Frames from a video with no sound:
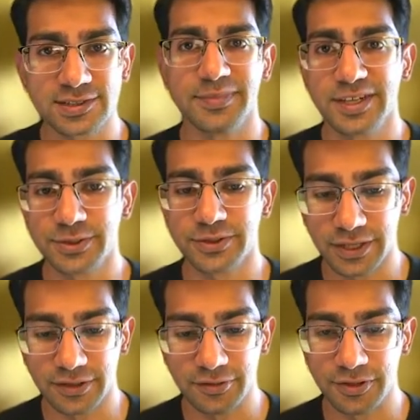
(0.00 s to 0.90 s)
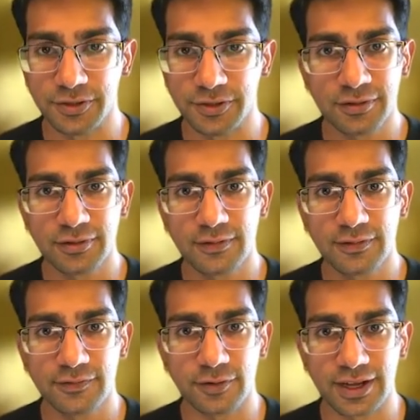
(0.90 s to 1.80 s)
So make sure that you
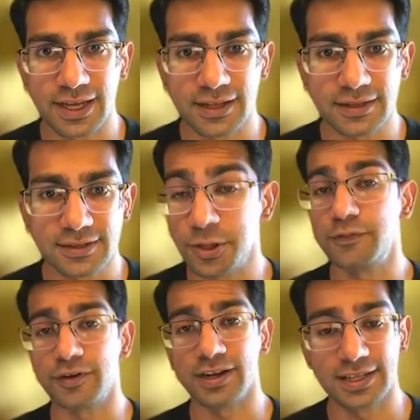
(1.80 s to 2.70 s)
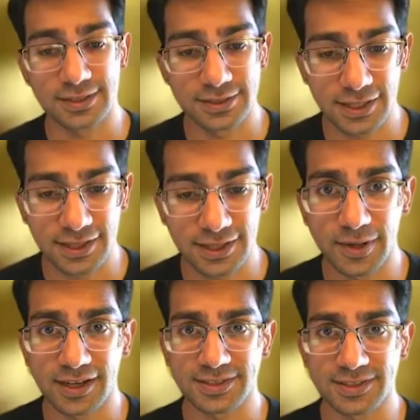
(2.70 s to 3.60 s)
don't forget to check
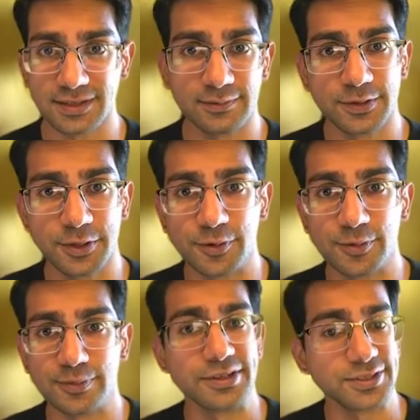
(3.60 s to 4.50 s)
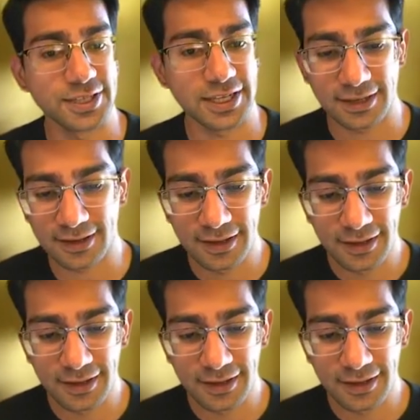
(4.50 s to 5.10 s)
that box, and do remember to check it.